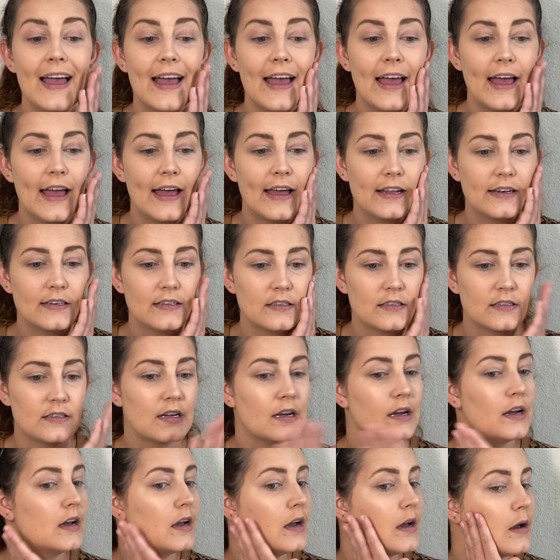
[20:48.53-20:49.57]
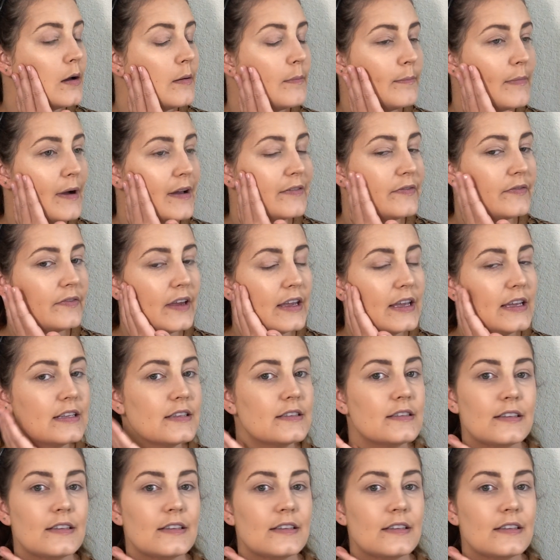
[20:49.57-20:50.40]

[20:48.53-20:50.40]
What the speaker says: And my face